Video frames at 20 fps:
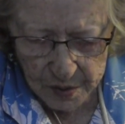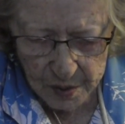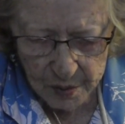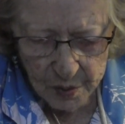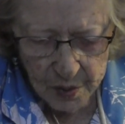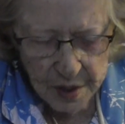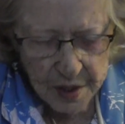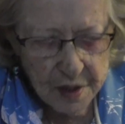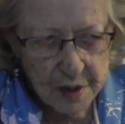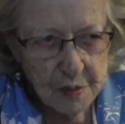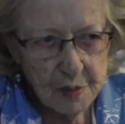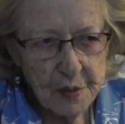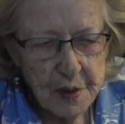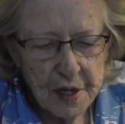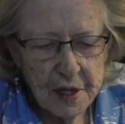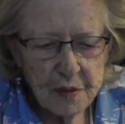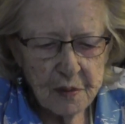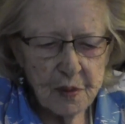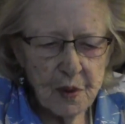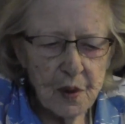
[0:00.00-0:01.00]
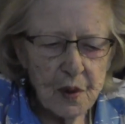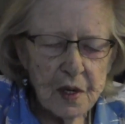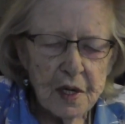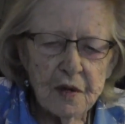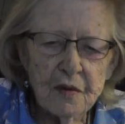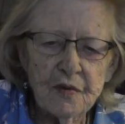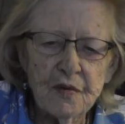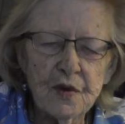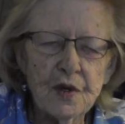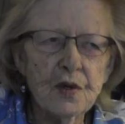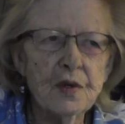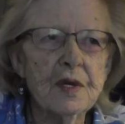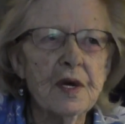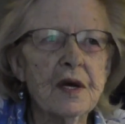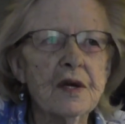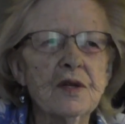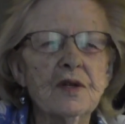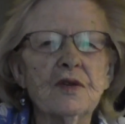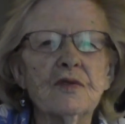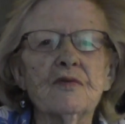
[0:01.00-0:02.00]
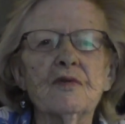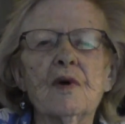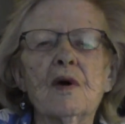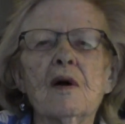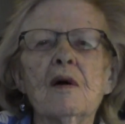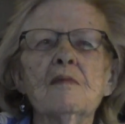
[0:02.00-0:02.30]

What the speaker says: that we could pinpoint a few dates from.